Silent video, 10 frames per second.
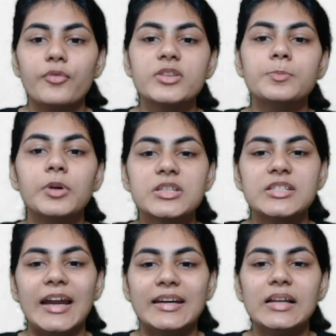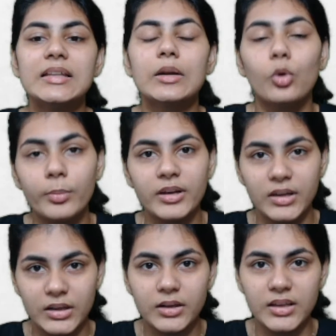his books titled The Roman
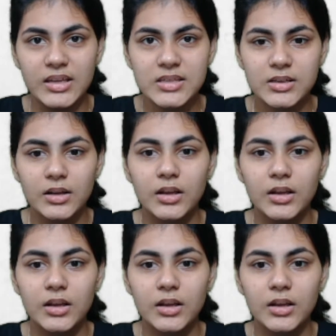Near East,